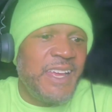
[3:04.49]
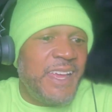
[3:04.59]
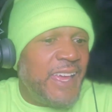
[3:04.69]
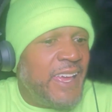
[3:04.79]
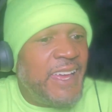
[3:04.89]

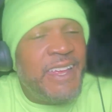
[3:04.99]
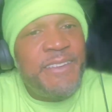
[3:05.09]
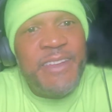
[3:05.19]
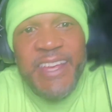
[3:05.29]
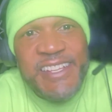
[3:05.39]
And
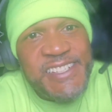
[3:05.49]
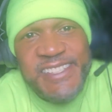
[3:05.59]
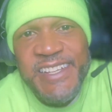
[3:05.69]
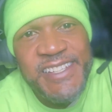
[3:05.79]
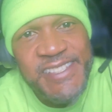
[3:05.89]
he just said
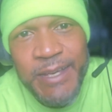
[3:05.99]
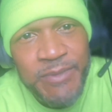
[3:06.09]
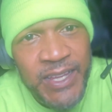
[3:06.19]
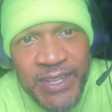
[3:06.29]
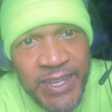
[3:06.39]
the same
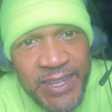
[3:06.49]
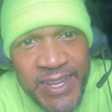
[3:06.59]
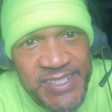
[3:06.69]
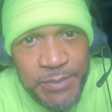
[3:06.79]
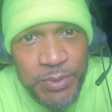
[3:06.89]
thing that
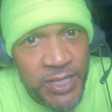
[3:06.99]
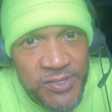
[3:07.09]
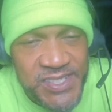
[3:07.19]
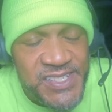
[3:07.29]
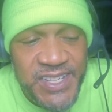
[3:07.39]
Nancy
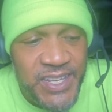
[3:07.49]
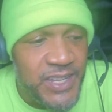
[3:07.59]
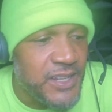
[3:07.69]
Pelosi said,